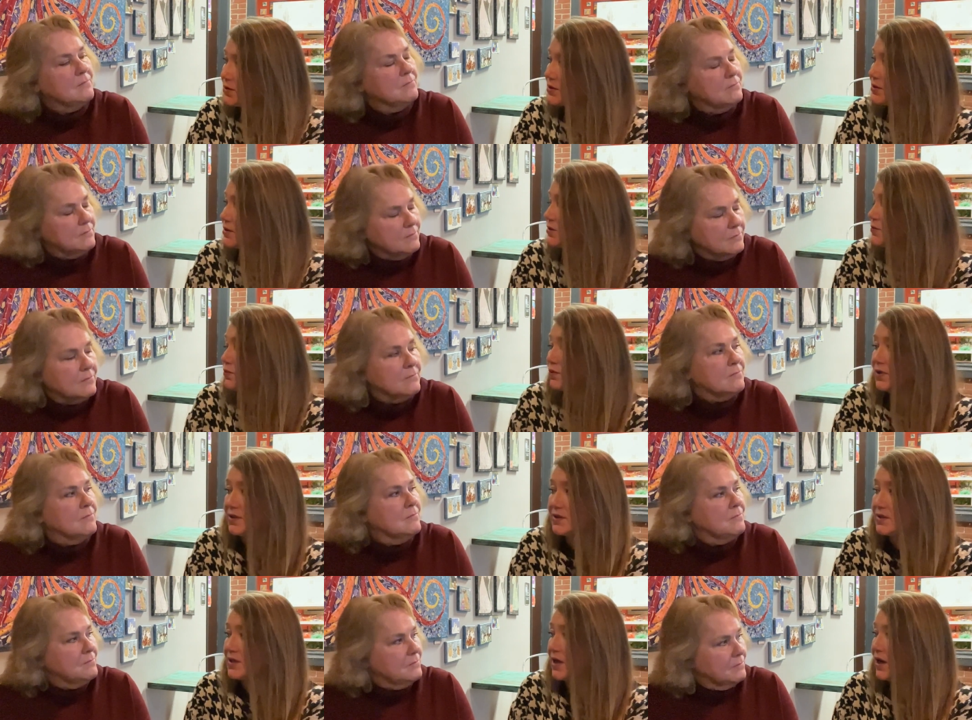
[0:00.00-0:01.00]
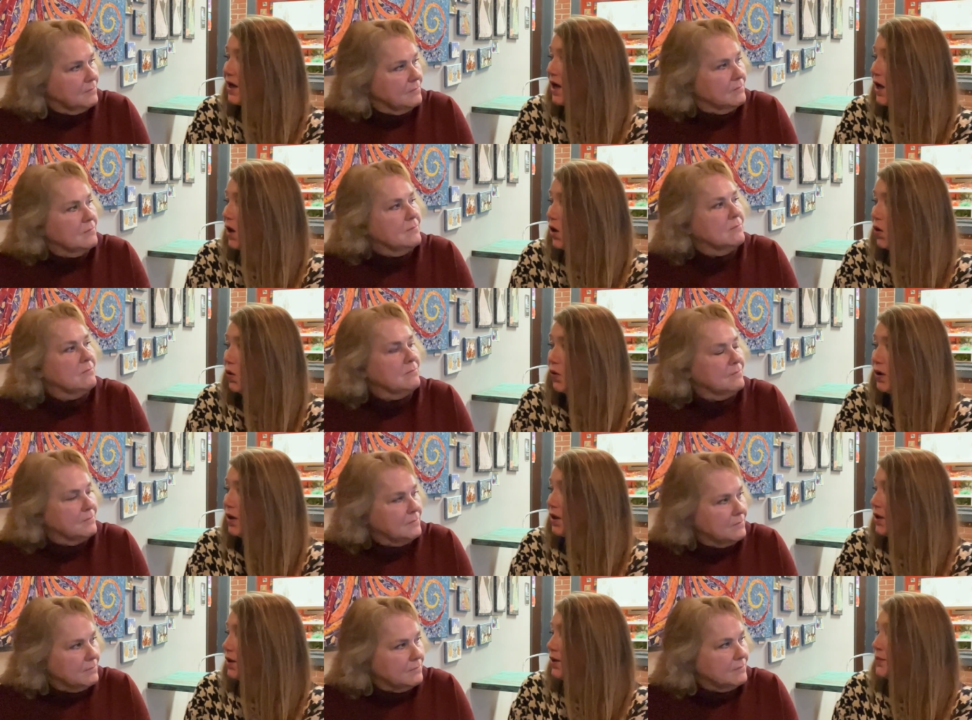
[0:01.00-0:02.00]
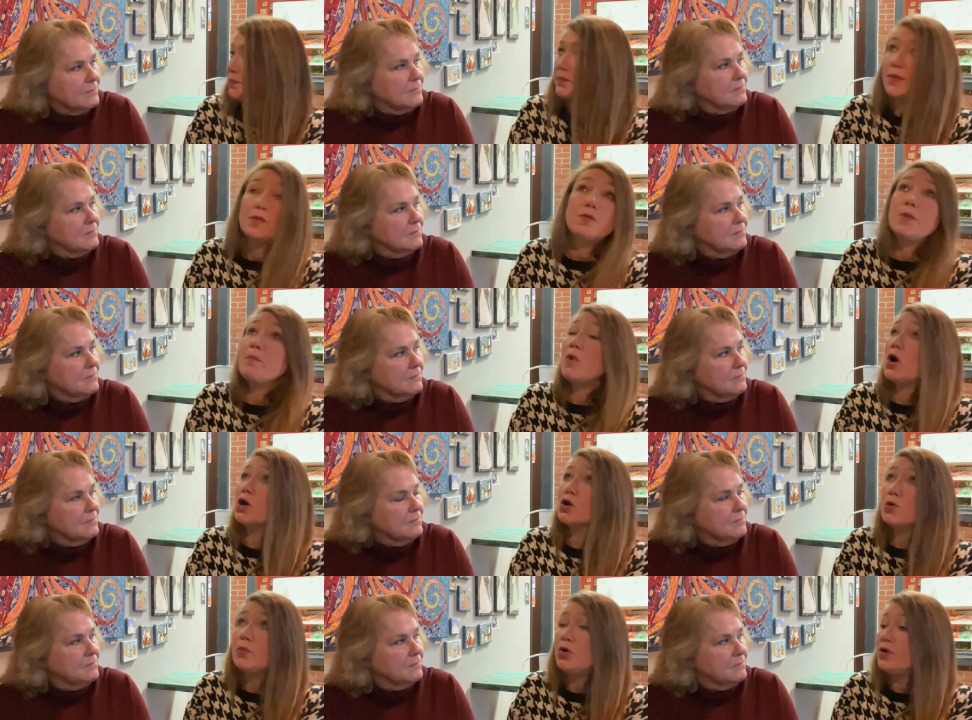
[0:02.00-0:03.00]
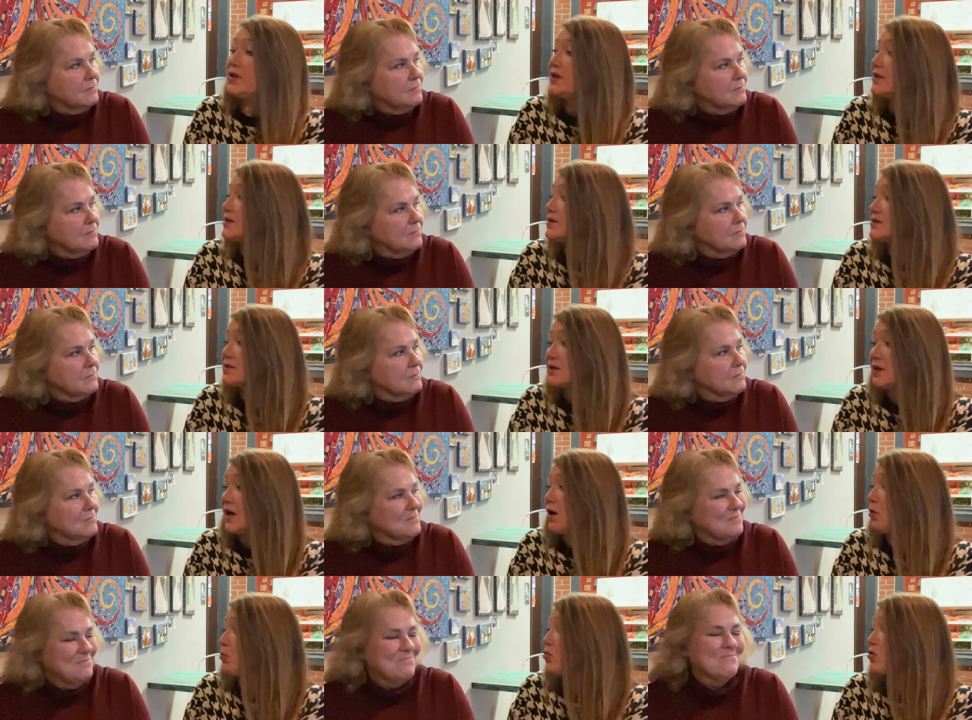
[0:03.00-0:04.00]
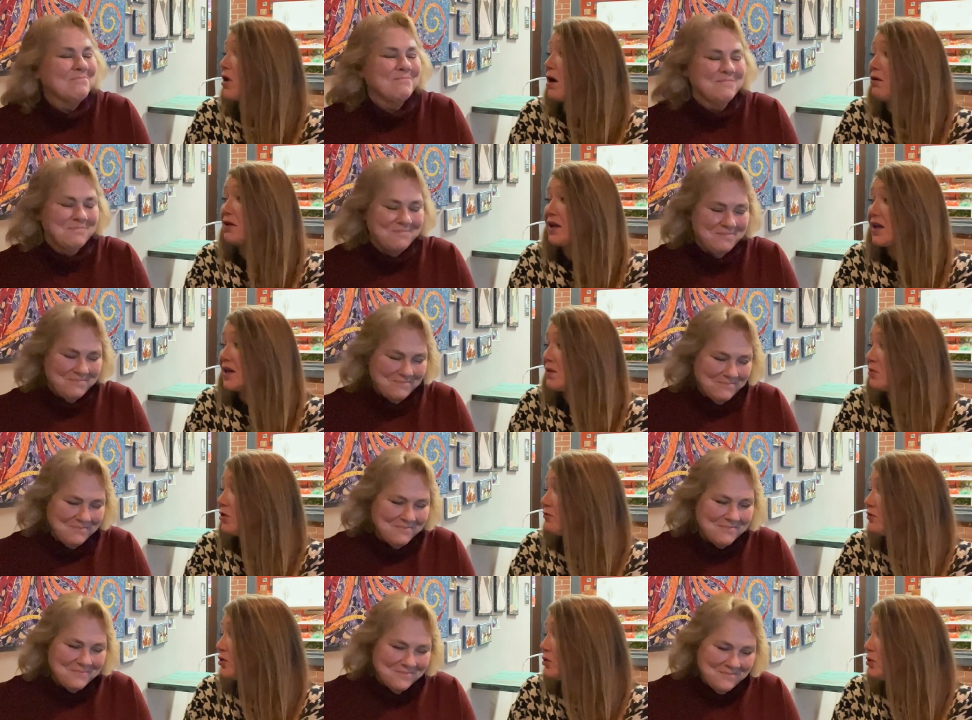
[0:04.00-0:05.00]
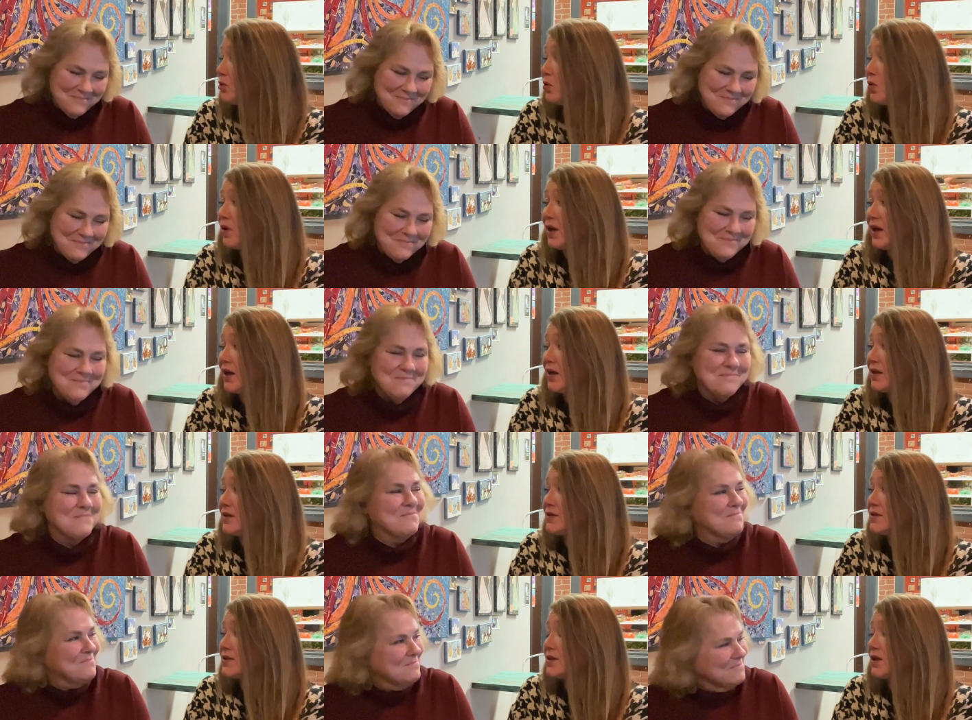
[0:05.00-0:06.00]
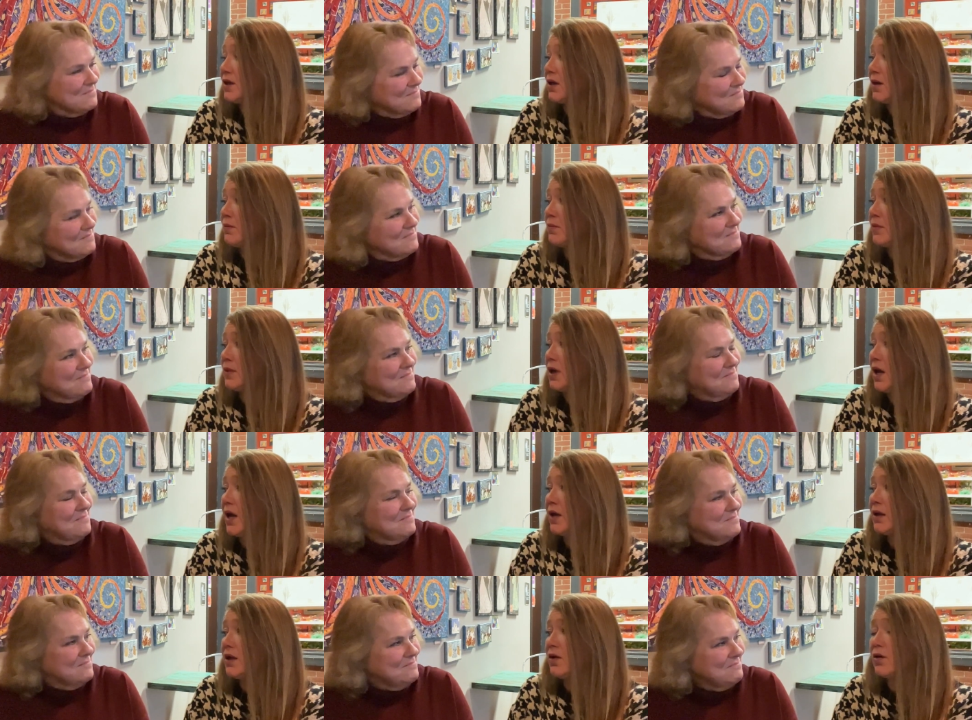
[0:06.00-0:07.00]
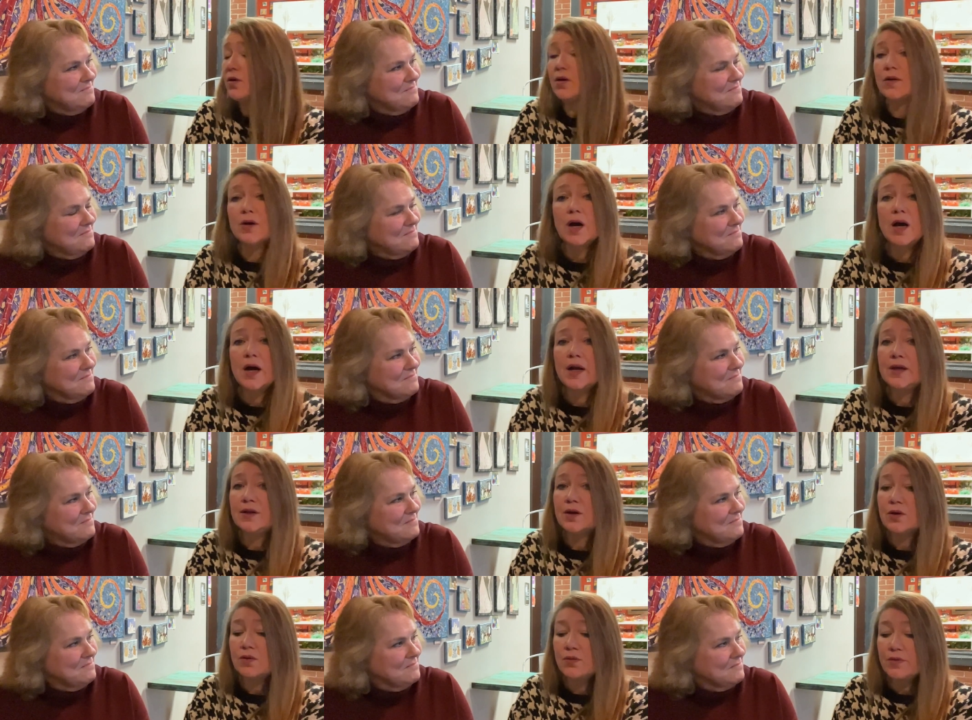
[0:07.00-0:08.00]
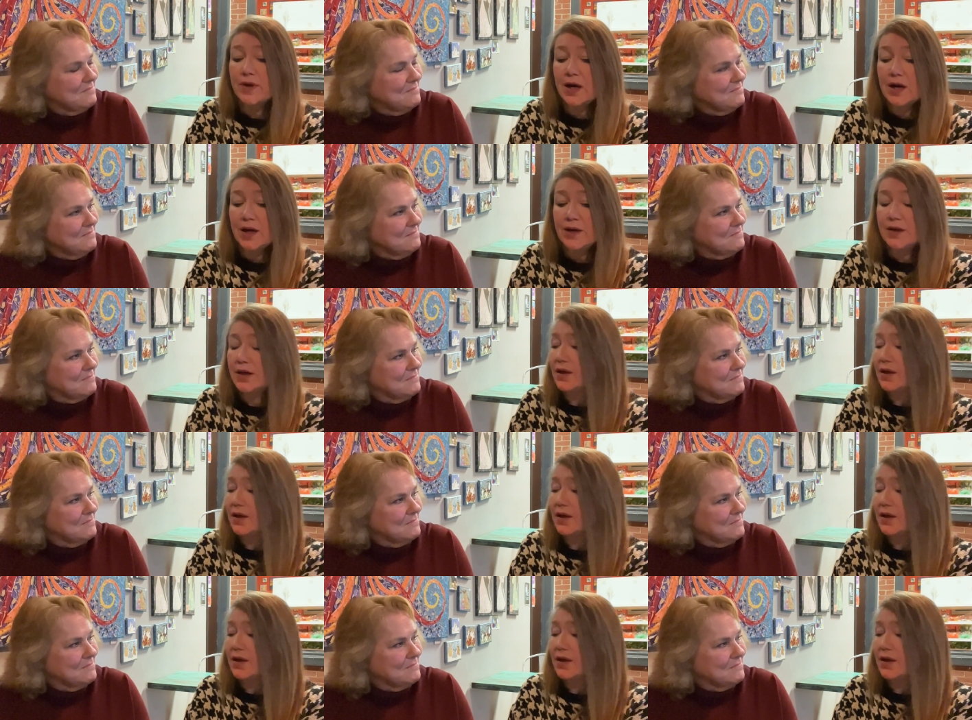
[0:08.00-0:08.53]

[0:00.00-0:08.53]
Speaker 1: just want to say how remarkable it is and how proud I am of you. And um, and I know that